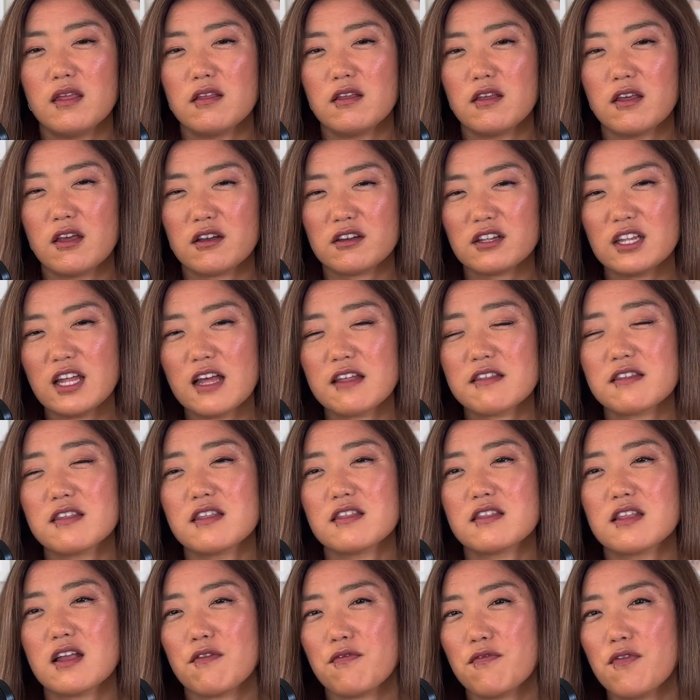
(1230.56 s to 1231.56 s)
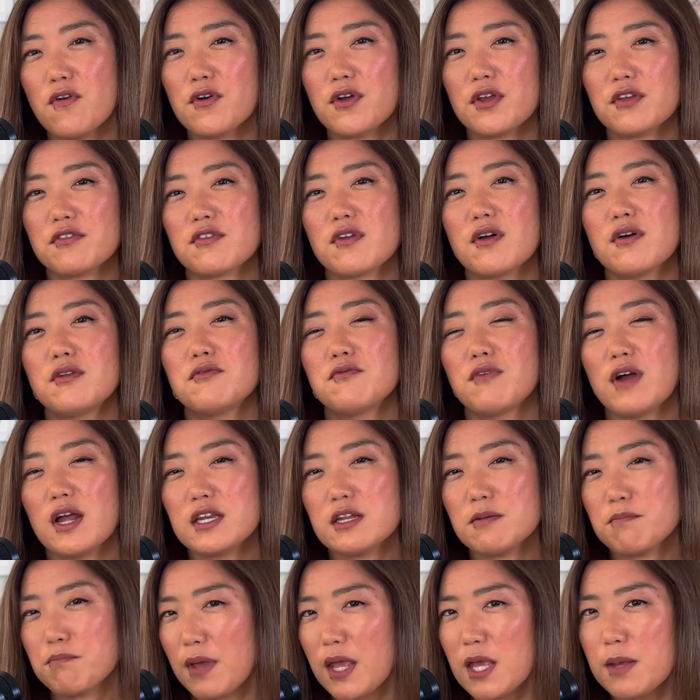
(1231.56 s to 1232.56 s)
classes that focus on
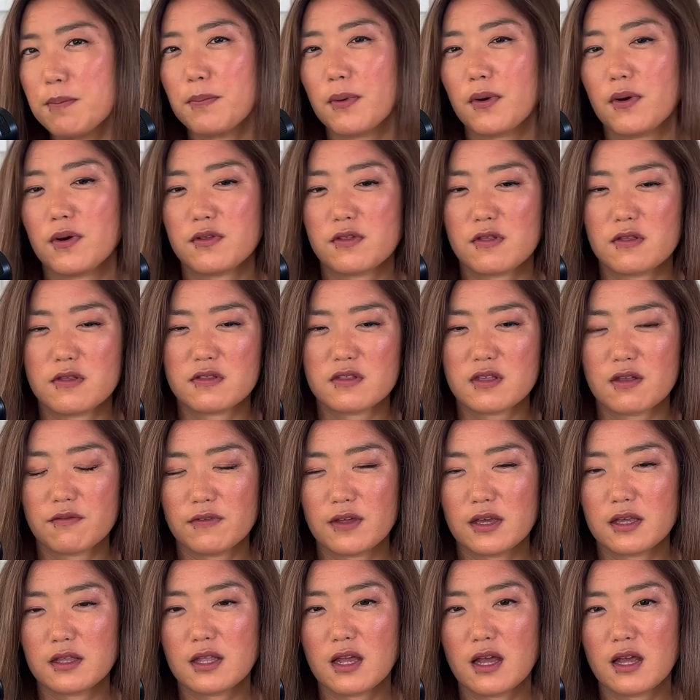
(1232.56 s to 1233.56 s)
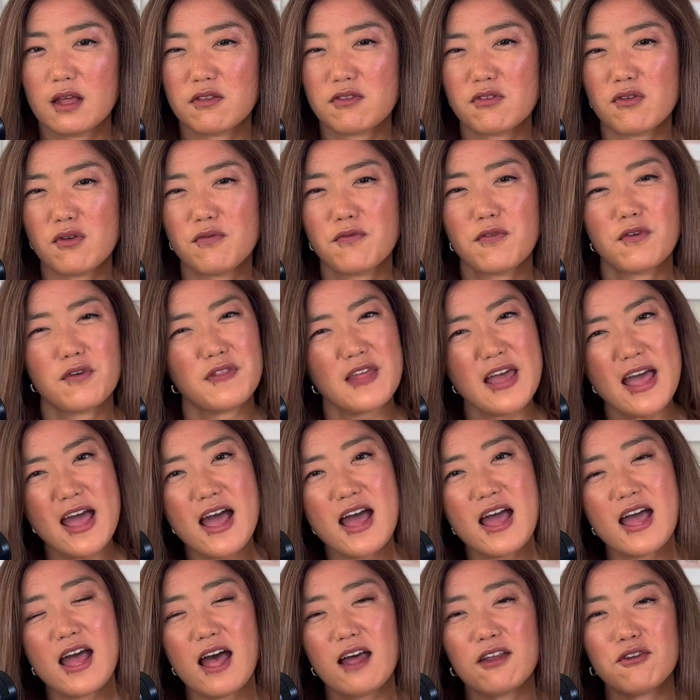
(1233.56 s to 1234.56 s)
writing papers and stuff like that. So for
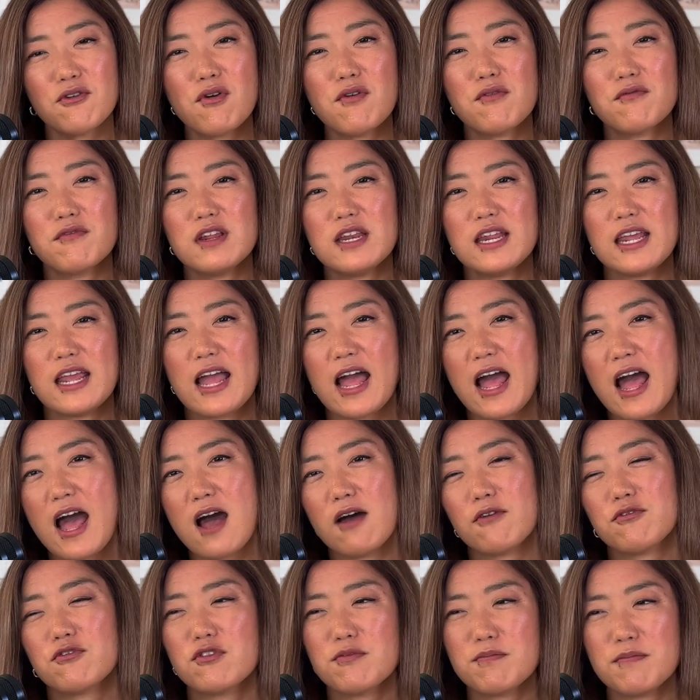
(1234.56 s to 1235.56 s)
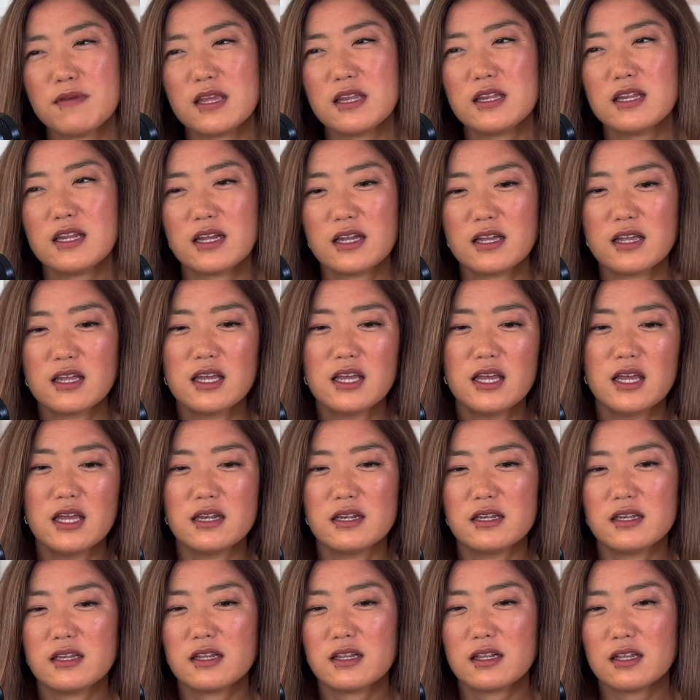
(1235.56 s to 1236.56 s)
that, I don't really have to be in
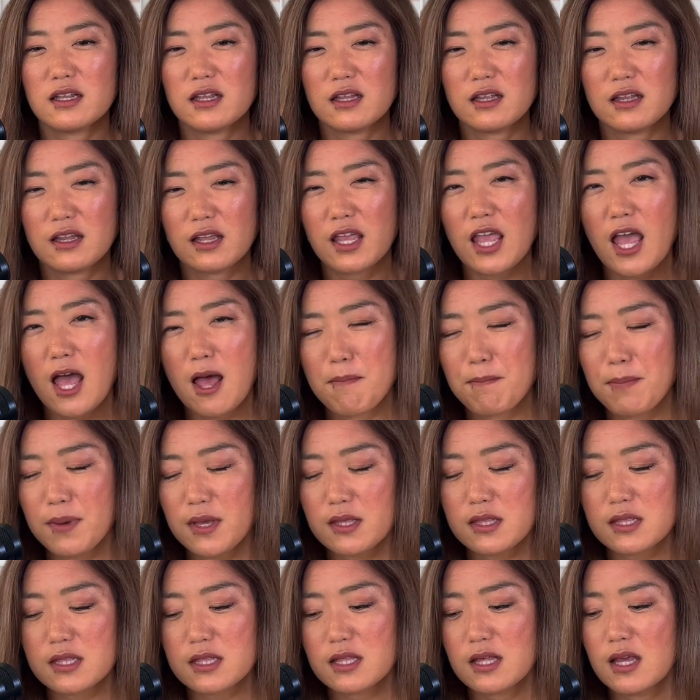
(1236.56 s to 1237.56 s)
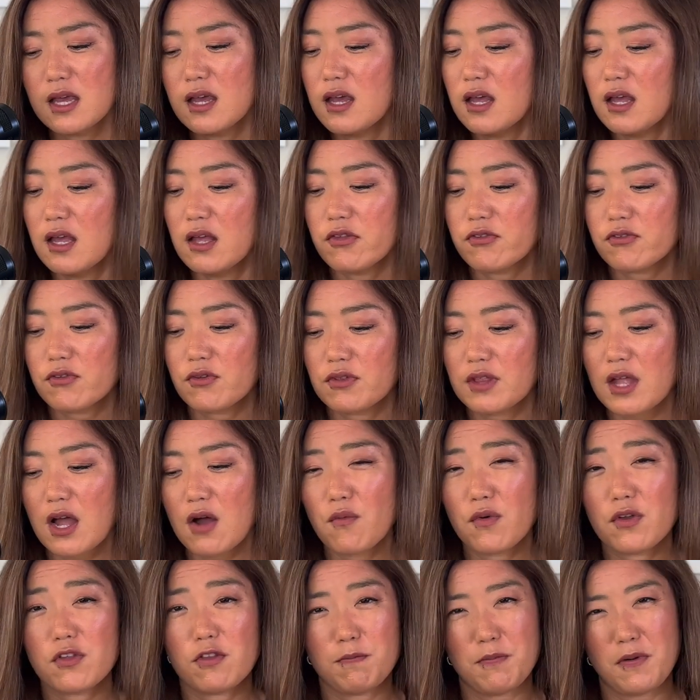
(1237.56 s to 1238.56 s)
the campus. So that
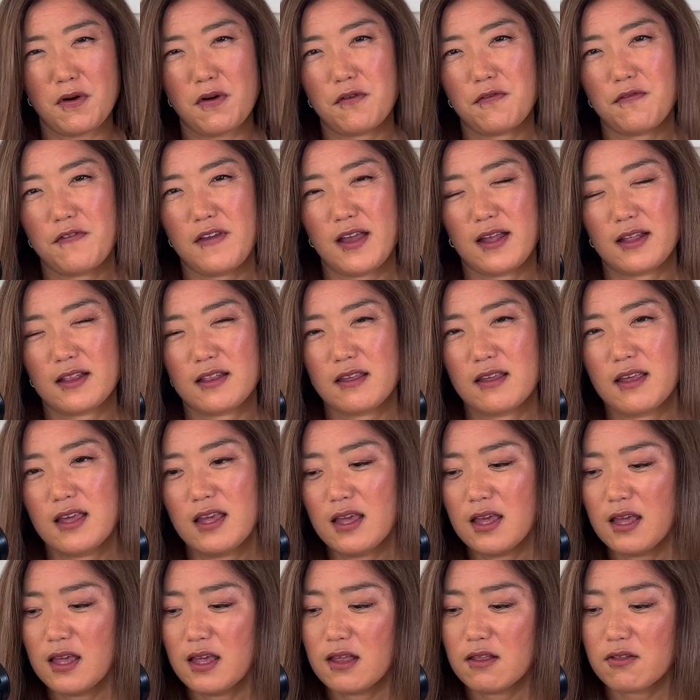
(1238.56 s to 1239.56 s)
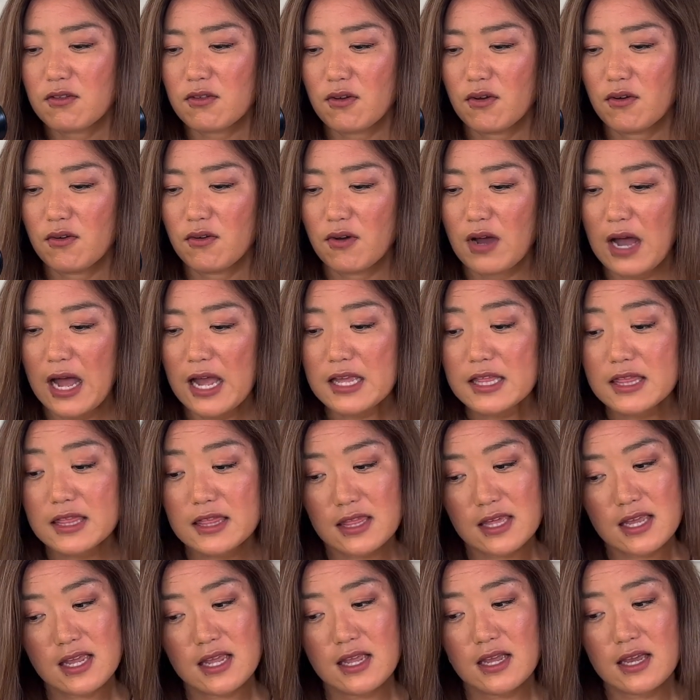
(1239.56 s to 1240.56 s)
was perfect. So I
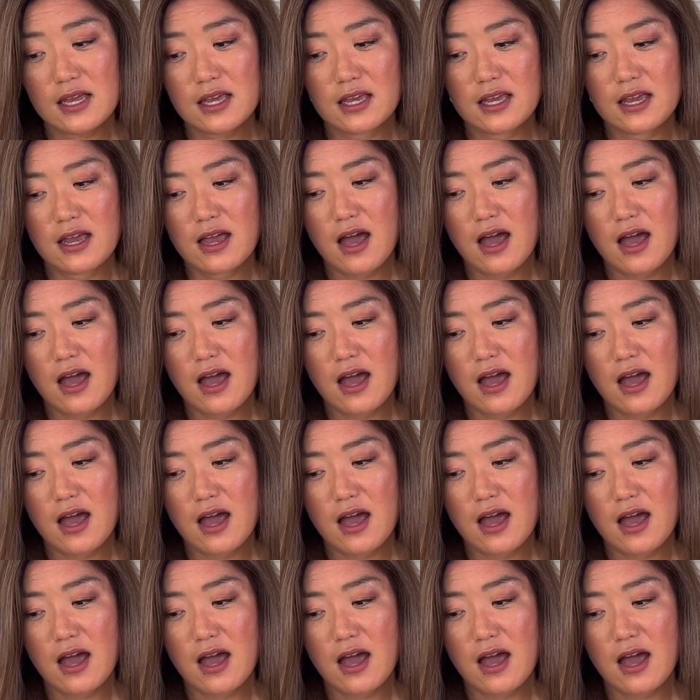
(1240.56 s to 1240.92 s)
think